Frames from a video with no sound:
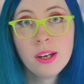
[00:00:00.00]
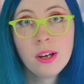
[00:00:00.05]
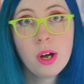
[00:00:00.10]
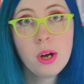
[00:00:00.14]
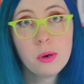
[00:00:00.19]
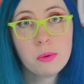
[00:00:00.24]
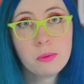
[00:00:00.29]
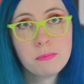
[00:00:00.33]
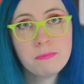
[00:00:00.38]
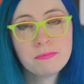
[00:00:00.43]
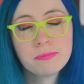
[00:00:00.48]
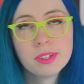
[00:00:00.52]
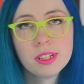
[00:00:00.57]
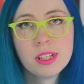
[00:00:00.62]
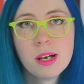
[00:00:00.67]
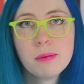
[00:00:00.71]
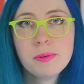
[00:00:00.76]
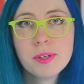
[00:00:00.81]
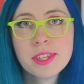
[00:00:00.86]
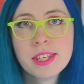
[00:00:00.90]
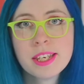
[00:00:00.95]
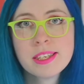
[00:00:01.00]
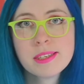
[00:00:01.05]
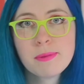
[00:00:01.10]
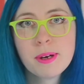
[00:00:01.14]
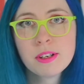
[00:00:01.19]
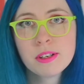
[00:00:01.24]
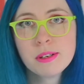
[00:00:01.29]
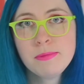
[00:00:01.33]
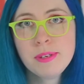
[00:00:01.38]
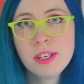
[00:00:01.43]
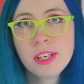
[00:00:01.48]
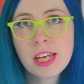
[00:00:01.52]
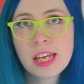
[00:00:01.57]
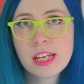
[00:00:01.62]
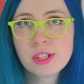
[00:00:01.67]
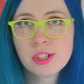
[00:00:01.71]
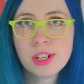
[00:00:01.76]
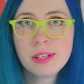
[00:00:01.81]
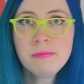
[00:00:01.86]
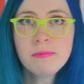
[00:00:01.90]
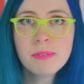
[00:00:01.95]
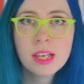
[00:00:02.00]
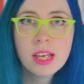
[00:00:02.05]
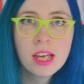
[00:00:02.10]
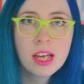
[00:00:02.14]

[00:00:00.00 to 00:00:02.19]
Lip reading: Oh, a couple things about communication.